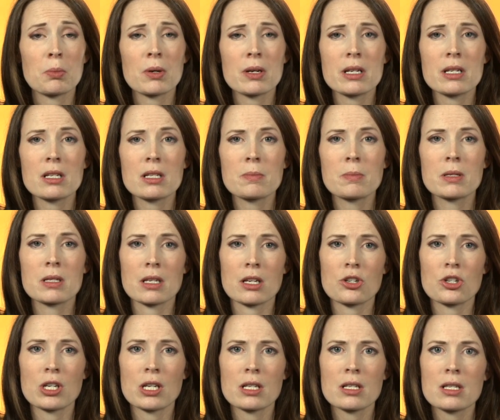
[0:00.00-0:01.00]

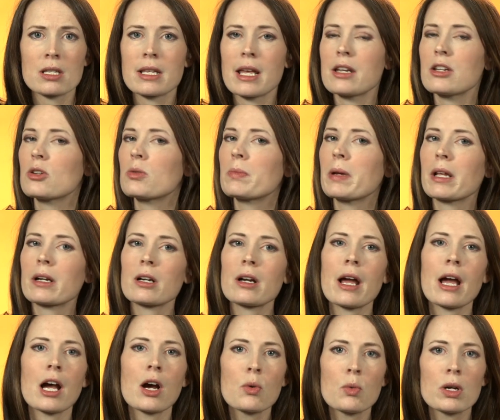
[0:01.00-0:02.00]
predispositions that no matter
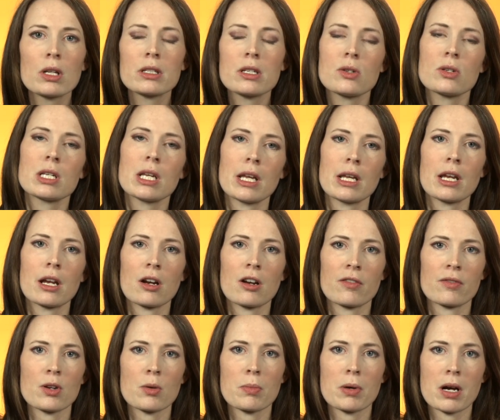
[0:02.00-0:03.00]
how well you take care
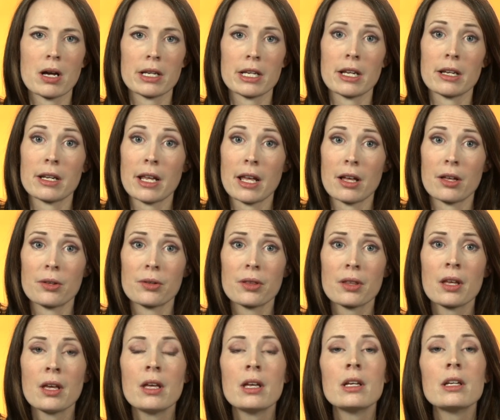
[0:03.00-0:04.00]
of your body and health,
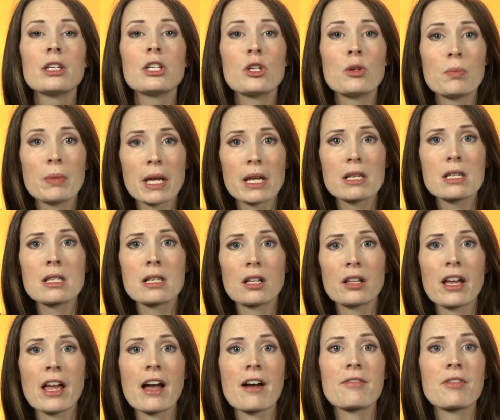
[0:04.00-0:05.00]
you may still
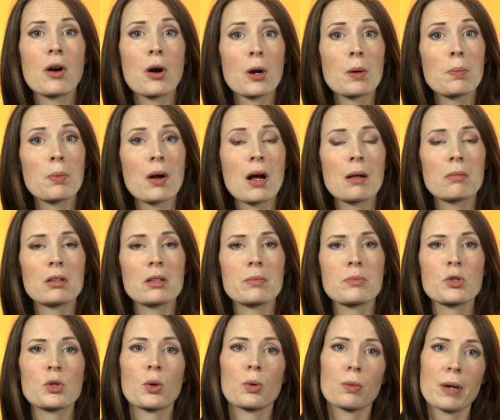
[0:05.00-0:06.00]
have heart
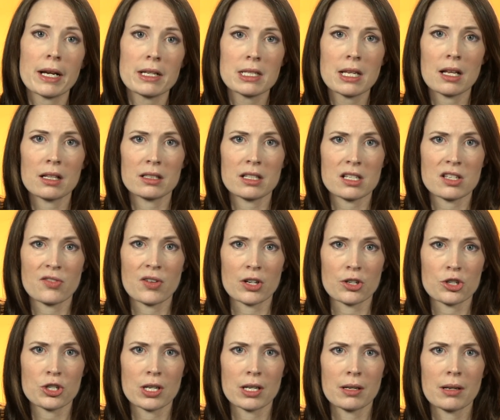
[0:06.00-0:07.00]
problems or erectile
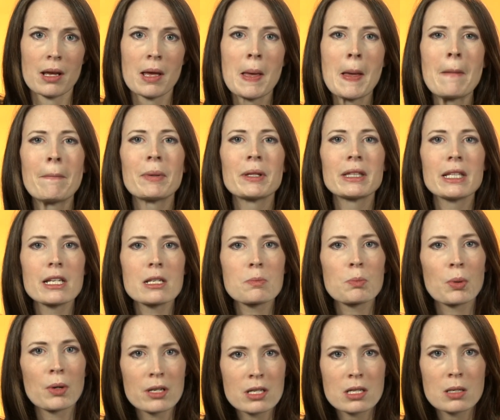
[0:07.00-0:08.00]
dysfunction, but these
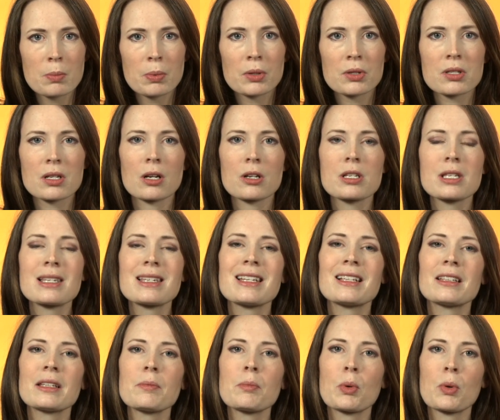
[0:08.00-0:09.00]
principles are
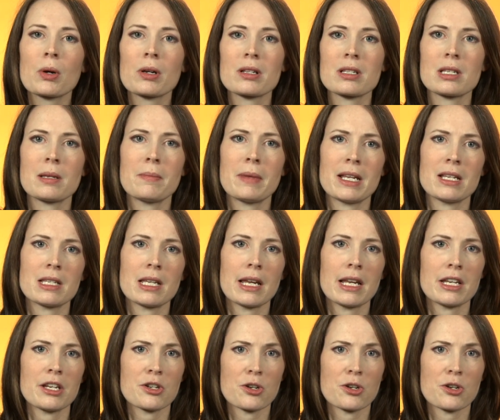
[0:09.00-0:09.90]
still important to maintaining